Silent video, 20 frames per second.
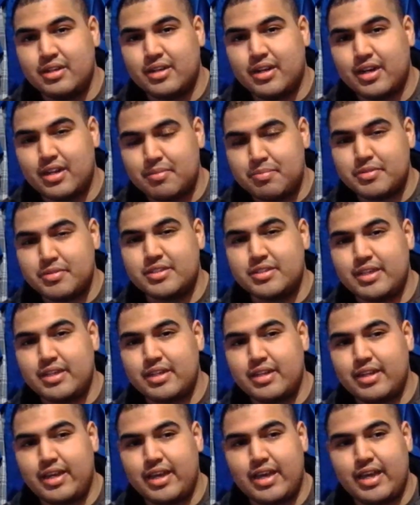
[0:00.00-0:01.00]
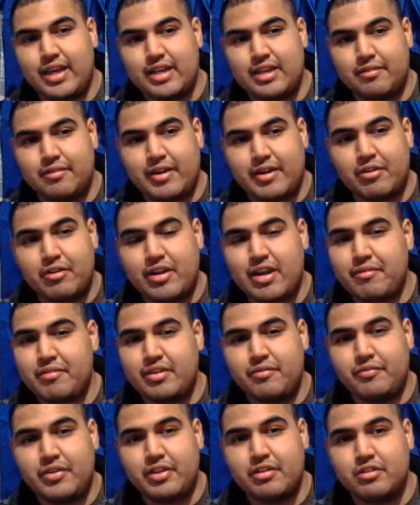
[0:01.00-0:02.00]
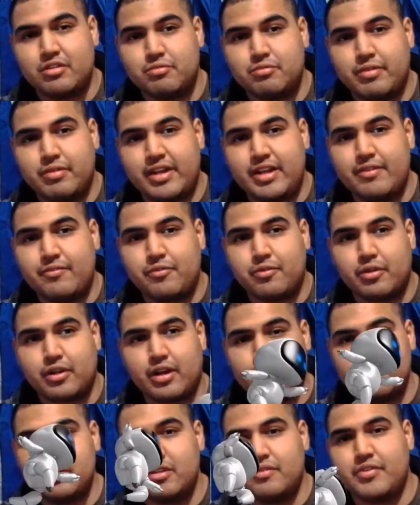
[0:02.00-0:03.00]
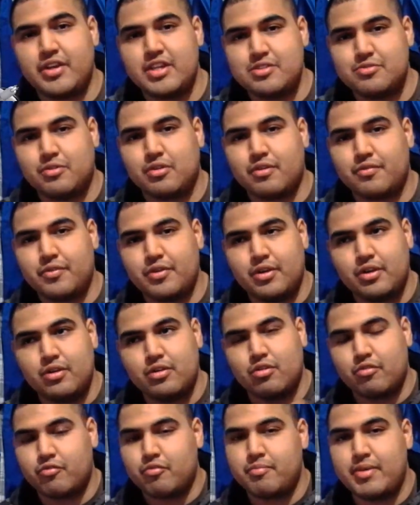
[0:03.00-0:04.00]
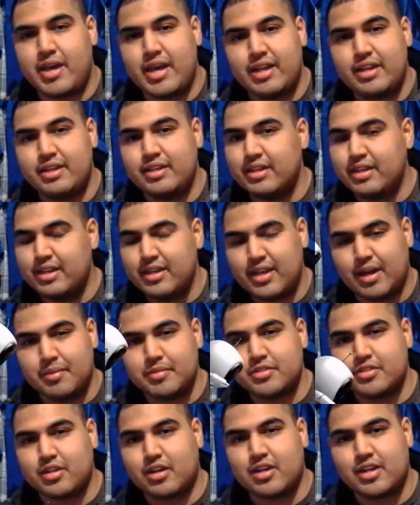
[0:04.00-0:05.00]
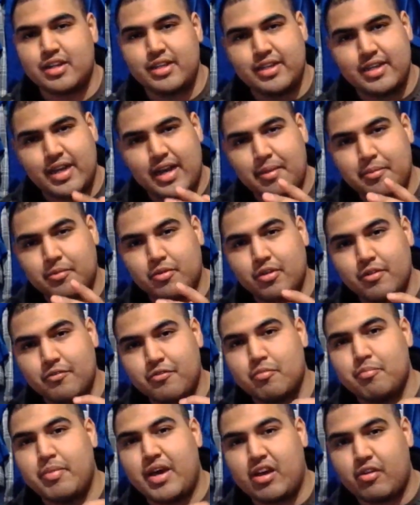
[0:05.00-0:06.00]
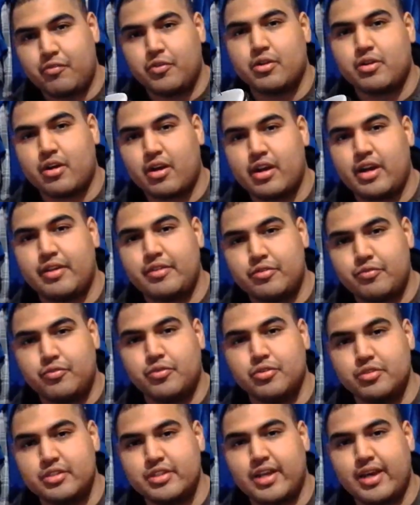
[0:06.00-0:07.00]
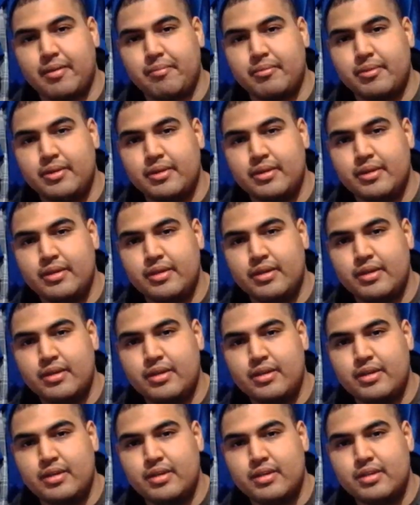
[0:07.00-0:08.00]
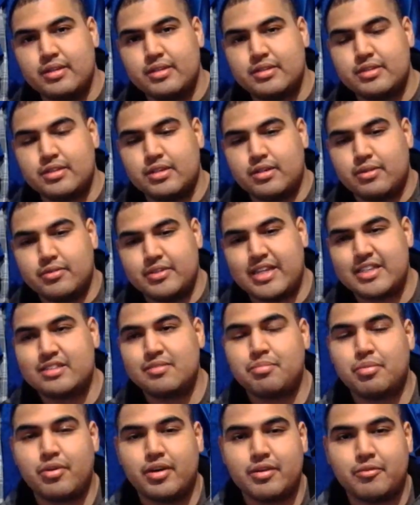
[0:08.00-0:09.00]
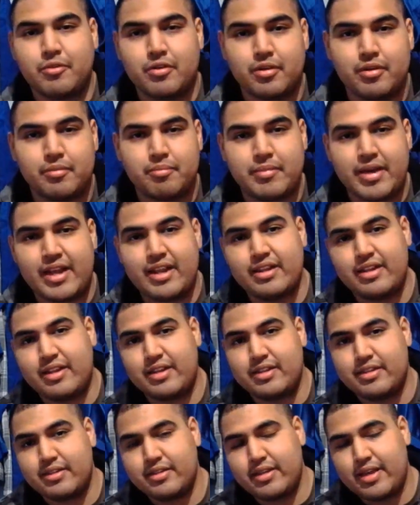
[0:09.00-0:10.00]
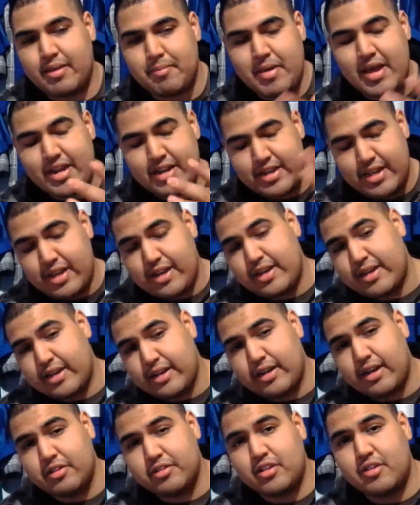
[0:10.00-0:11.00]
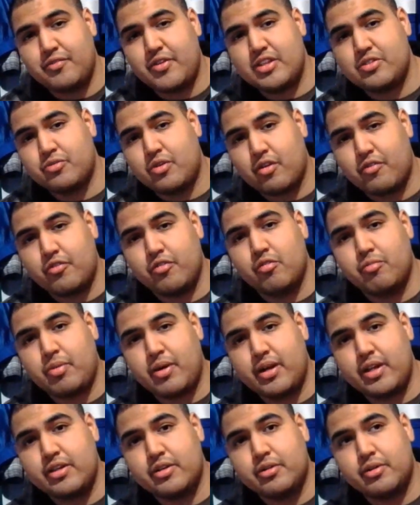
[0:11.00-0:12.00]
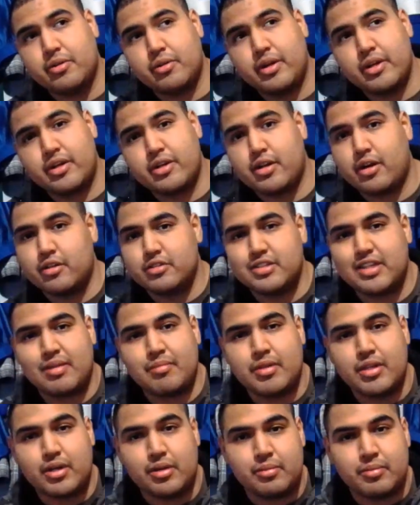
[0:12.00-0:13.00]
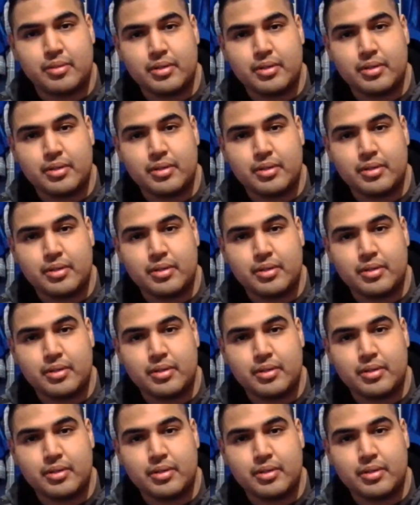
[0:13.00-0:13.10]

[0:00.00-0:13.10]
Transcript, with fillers: 100% and if I don't have any videos ready for Call of Duty Advanced Warfare nor for Madden, I'm sorry, I'm going for Battlefield Hardline full time. So that's the point where Madden and, and Madden and uh, Call of Duty Advanced Warfare will probably go on an all-time low.